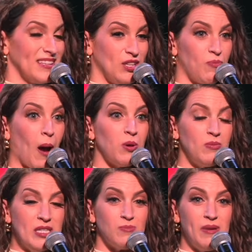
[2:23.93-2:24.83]
You'd probably
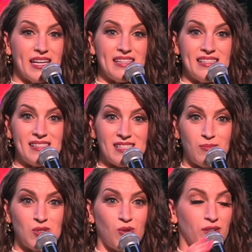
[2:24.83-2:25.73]
be speaking
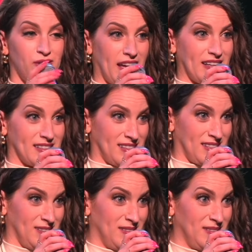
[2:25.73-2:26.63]
some sort of
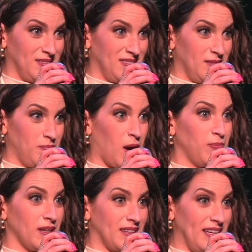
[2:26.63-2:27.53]
things
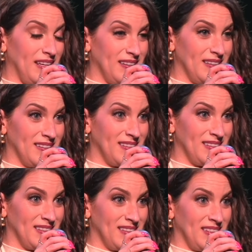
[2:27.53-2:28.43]
publicly
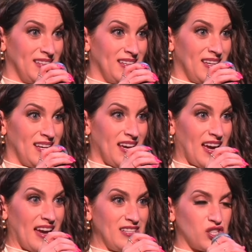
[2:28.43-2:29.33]

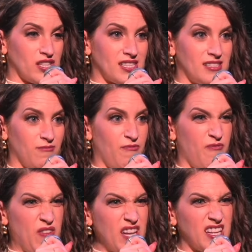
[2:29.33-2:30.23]
and just
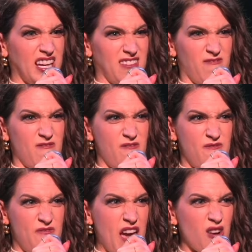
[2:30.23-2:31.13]
feeling
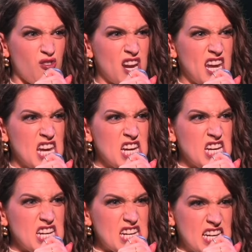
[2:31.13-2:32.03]
very
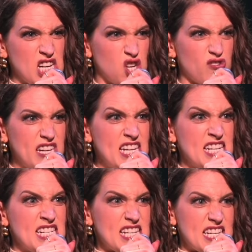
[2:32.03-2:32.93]
angry
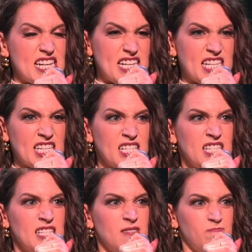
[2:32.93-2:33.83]
at
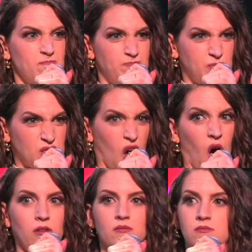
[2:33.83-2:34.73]

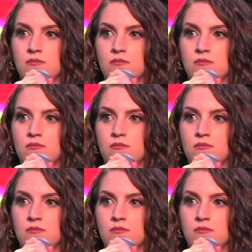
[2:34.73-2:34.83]
Saul